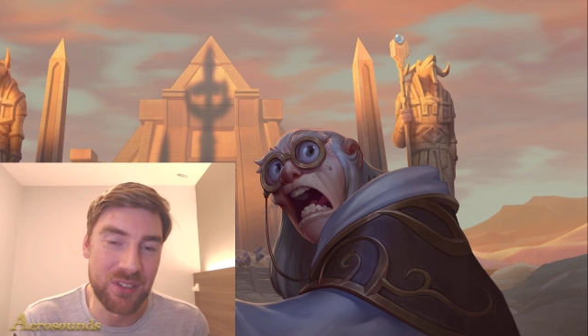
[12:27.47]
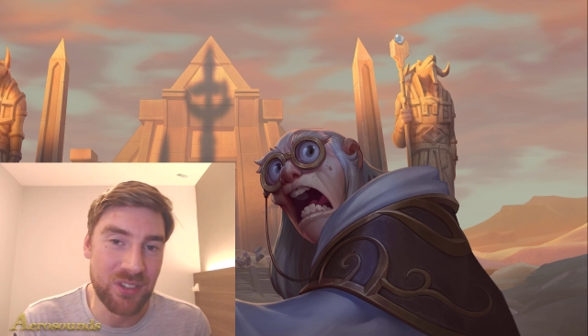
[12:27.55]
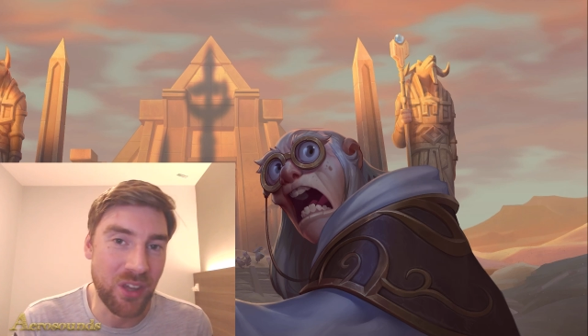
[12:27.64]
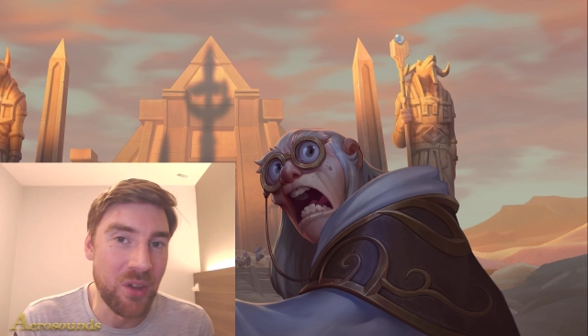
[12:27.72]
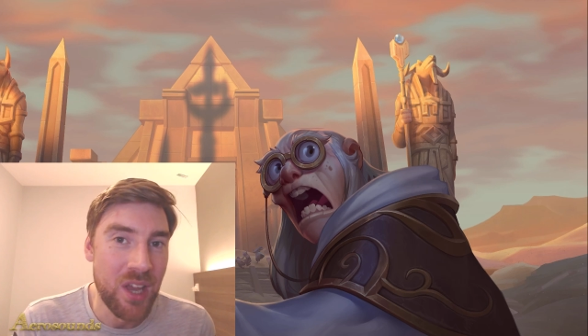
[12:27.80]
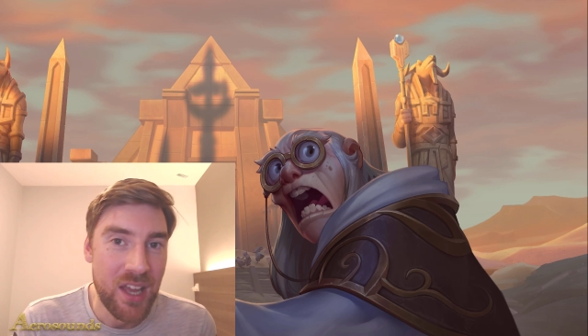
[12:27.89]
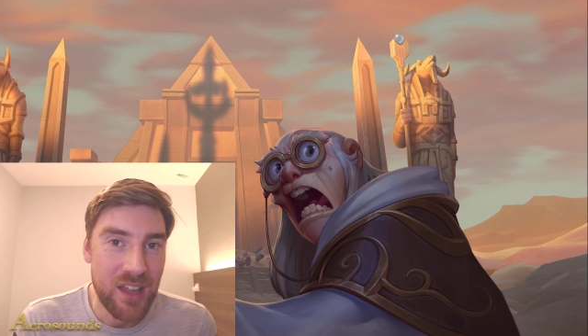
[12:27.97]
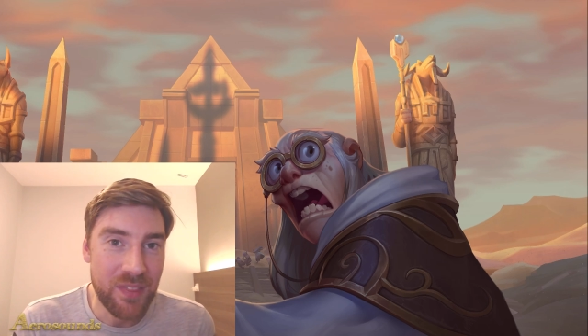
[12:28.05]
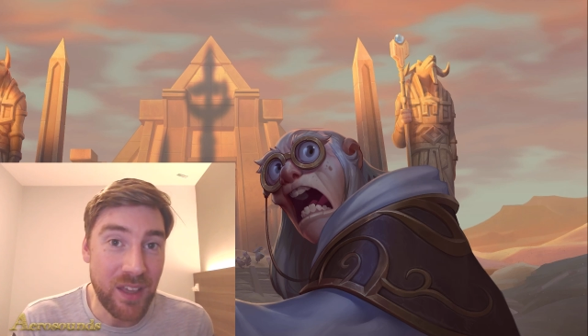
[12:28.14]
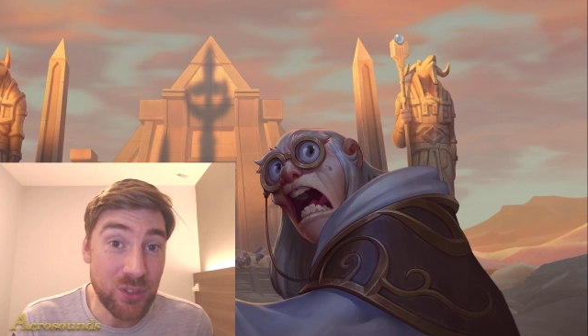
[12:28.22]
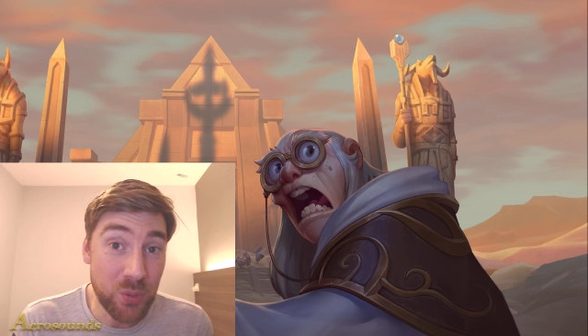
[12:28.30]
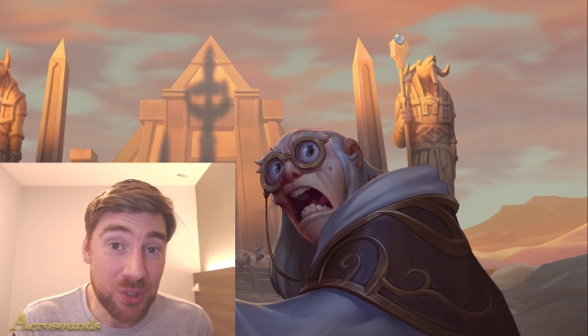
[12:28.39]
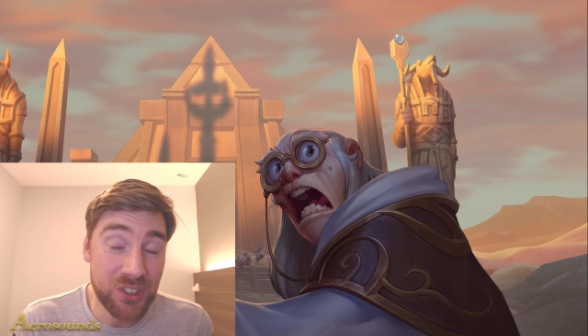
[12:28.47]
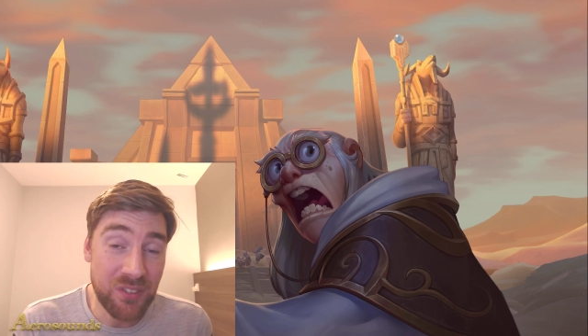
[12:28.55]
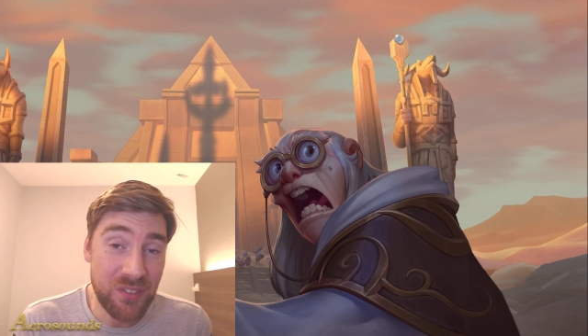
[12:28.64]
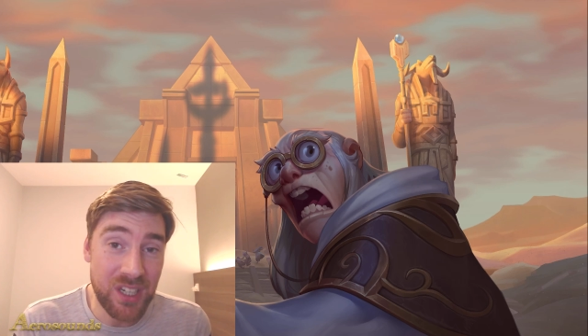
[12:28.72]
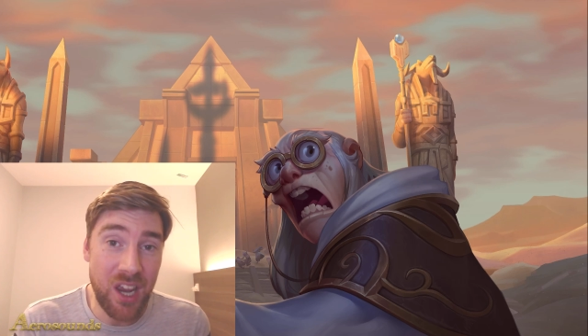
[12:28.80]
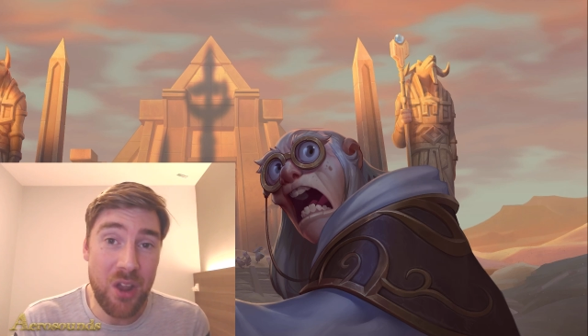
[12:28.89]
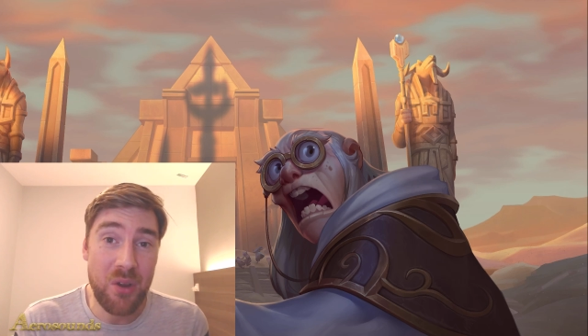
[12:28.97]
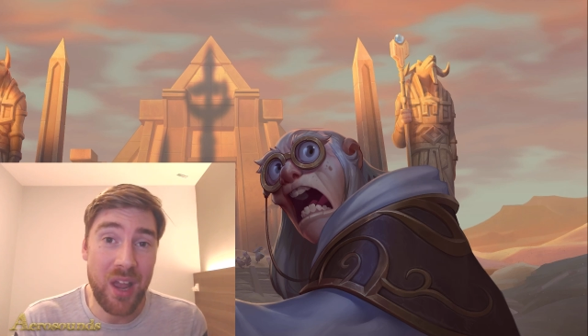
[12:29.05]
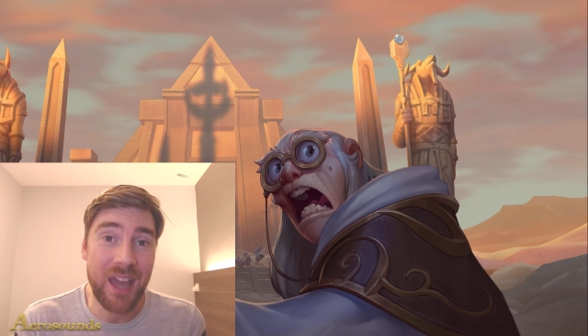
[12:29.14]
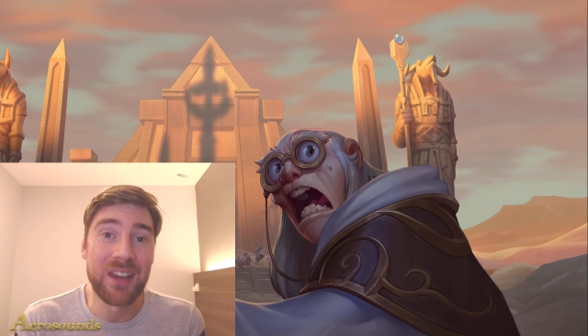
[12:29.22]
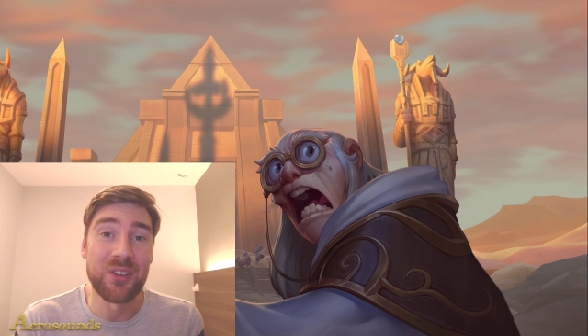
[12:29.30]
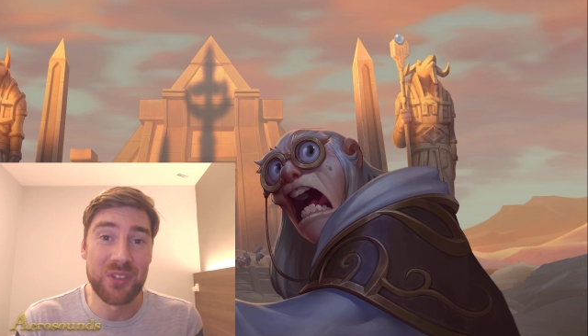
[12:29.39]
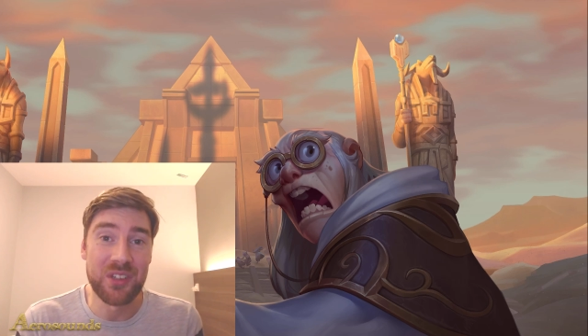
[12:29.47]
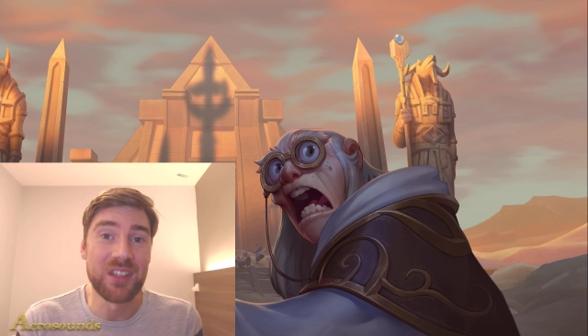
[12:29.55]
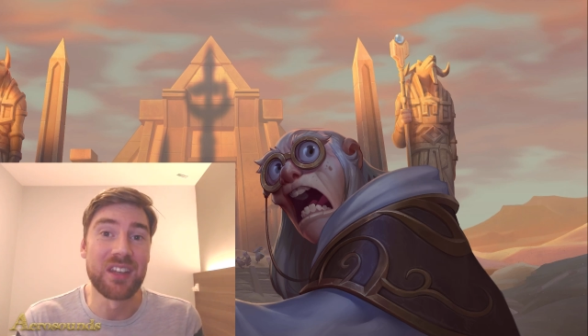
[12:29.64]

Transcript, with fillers: So thanks for watching the video, and I'll see you in the